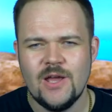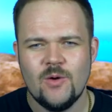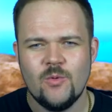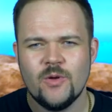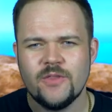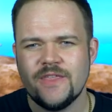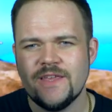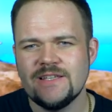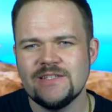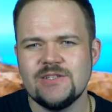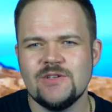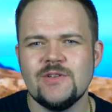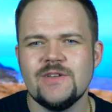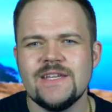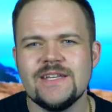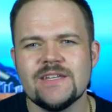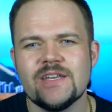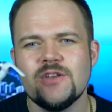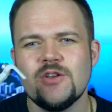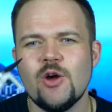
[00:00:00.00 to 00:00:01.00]
What things do you
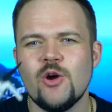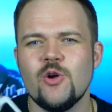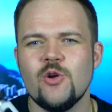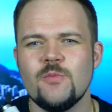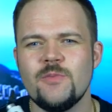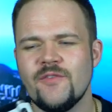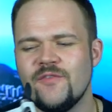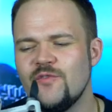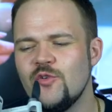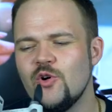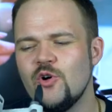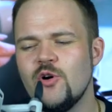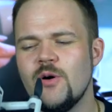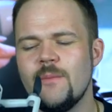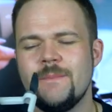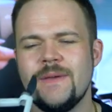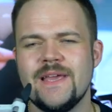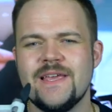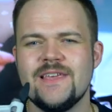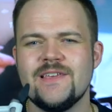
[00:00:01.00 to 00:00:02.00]
need to know
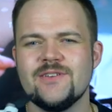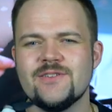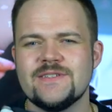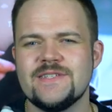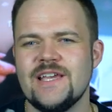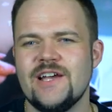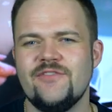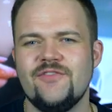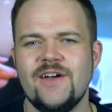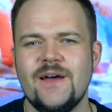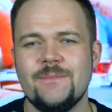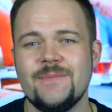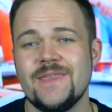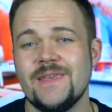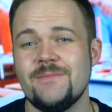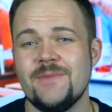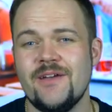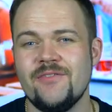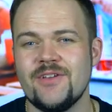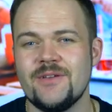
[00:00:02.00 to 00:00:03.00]
before picking yourself up
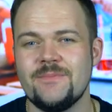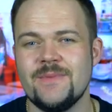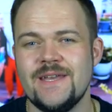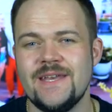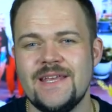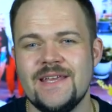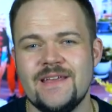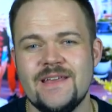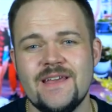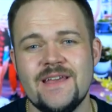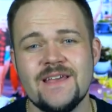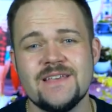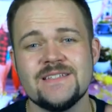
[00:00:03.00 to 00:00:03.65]
the Mavic Mini?